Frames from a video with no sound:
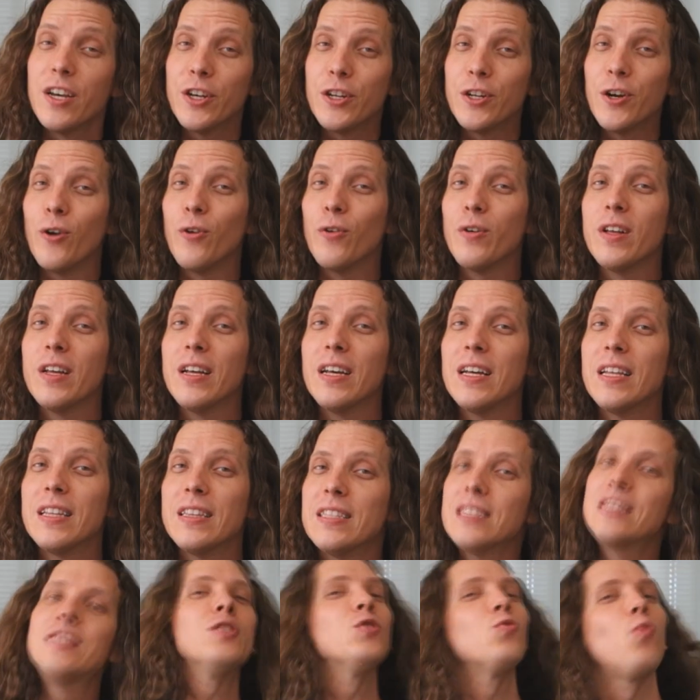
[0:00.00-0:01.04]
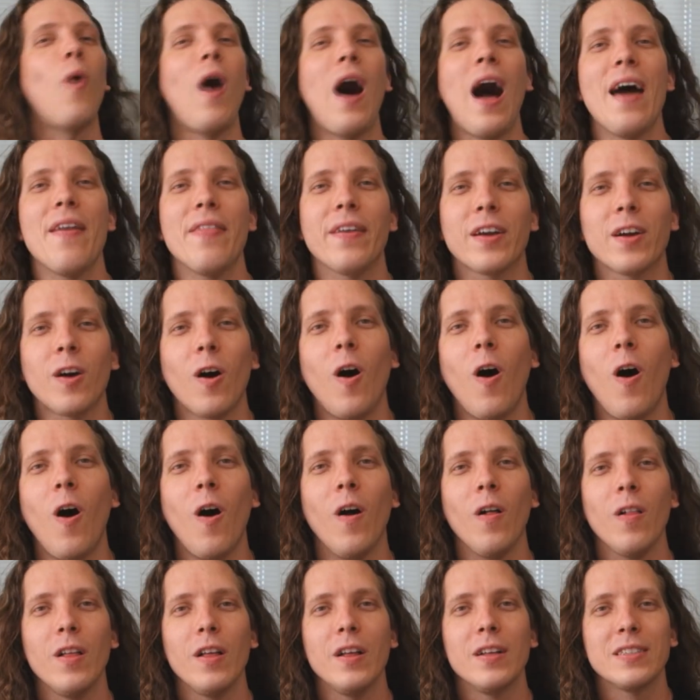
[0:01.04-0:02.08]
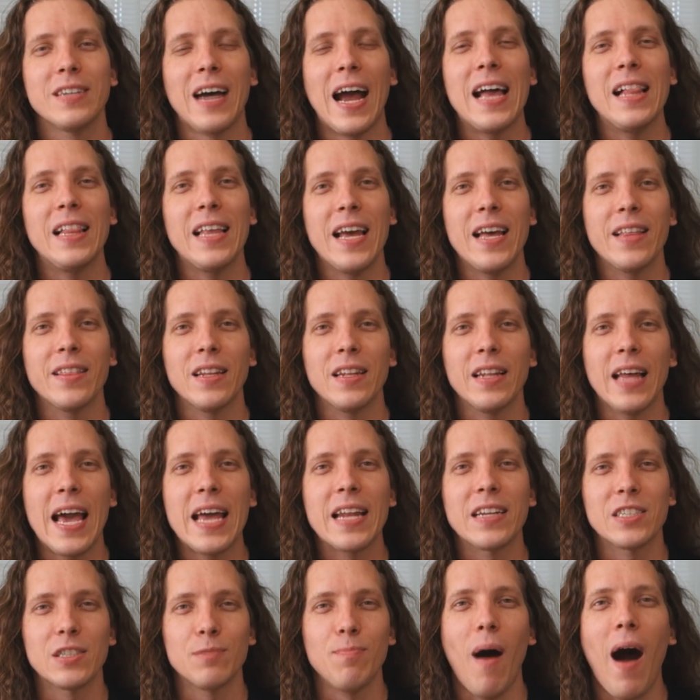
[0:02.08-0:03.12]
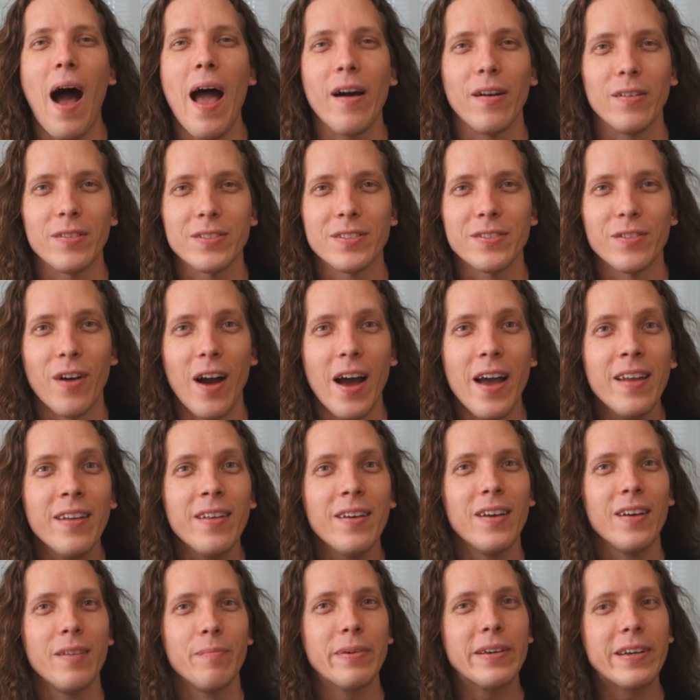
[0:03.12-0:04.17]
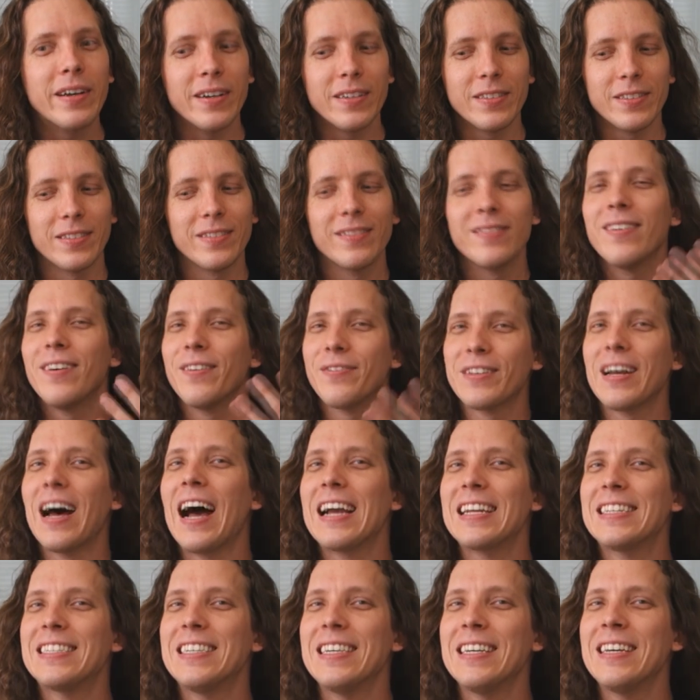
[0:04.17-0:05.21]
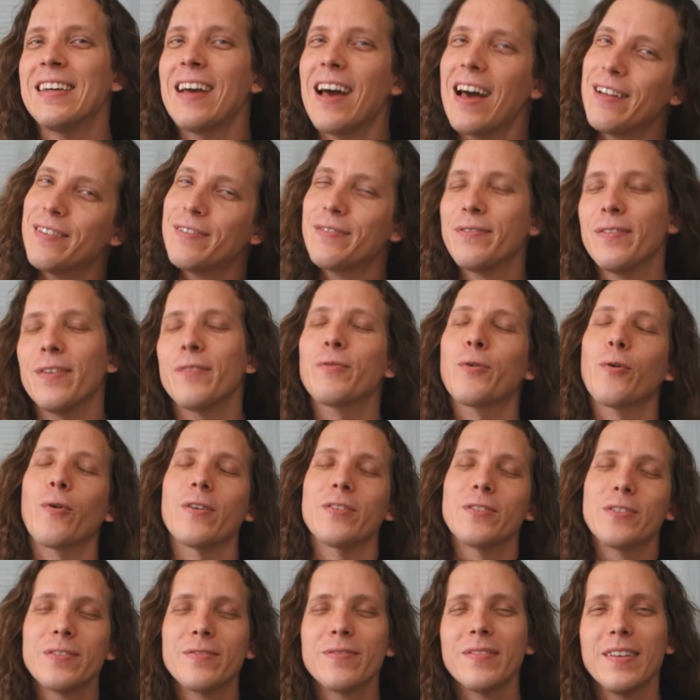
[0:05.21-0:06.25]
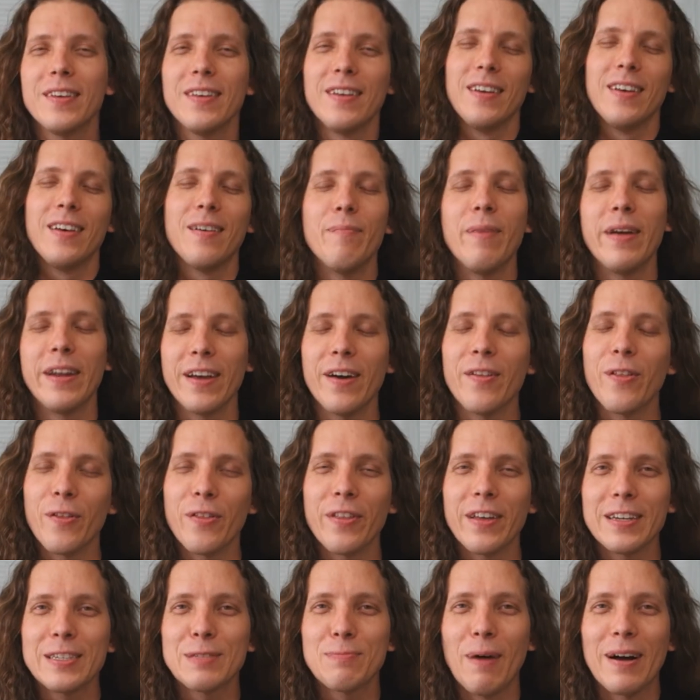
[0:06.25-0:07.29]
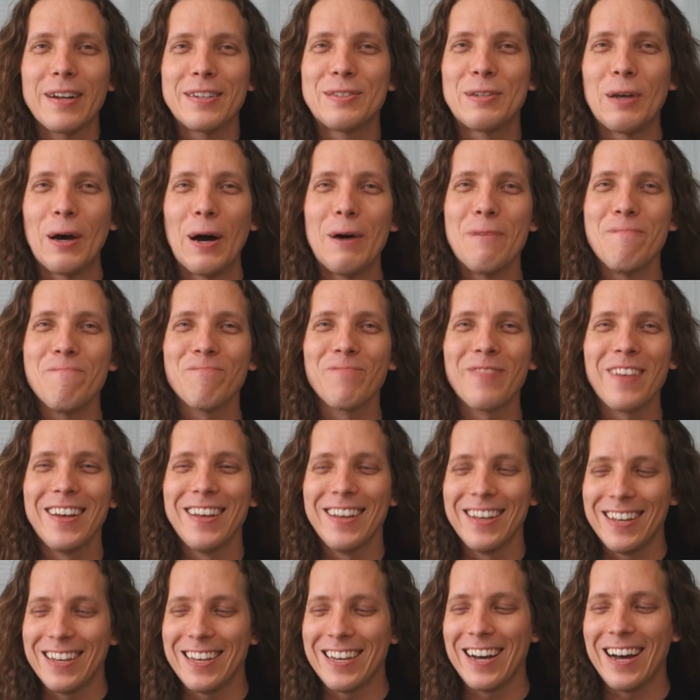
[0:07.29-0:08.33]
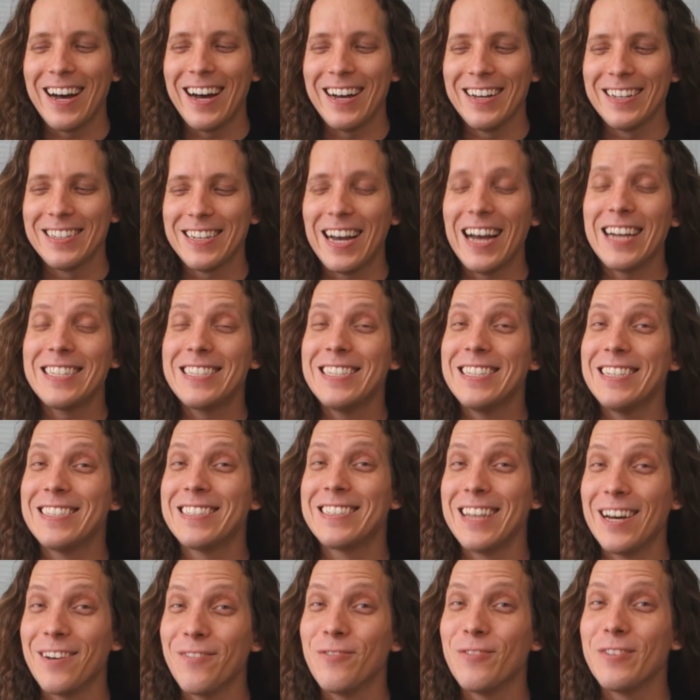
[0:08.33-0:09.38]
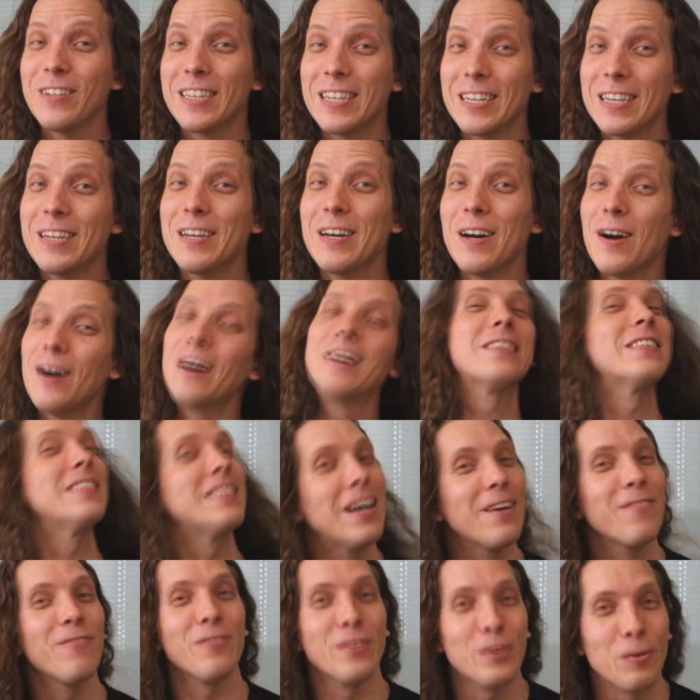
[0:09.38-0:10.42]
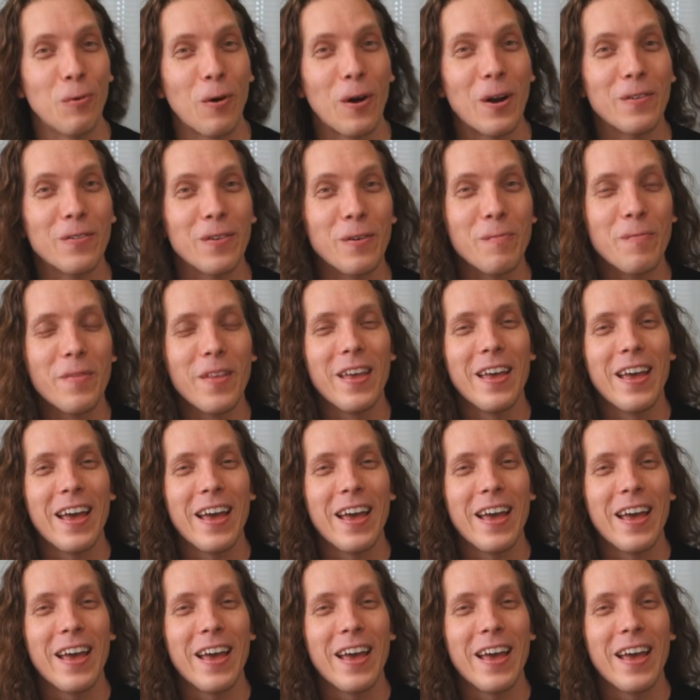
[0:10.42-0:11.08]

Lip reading: You know, this is why they call Thailand the land of smiles, right? Because of Thai tea and, of course, many other things. But yeah, Thai tea is definitely one of them.